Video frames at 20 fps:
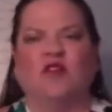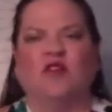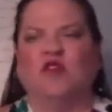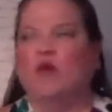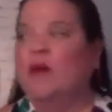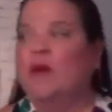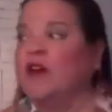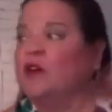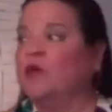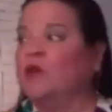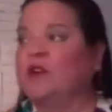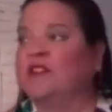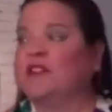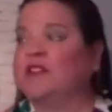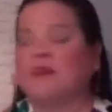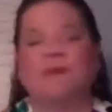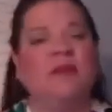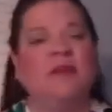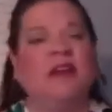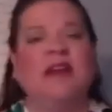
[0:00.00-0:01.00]
No matter what
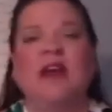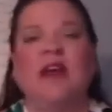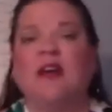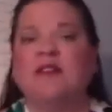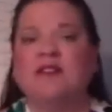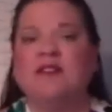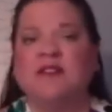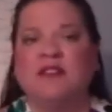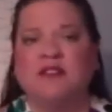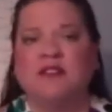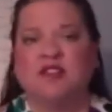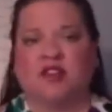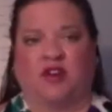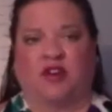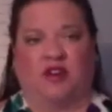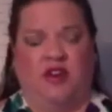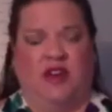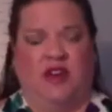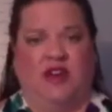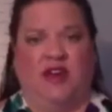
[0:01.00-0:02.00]
somebody else is
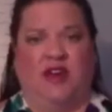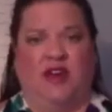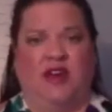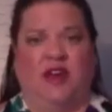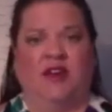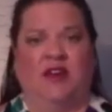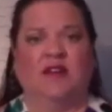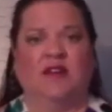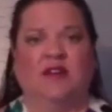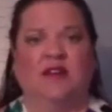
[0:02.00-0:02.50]
creating,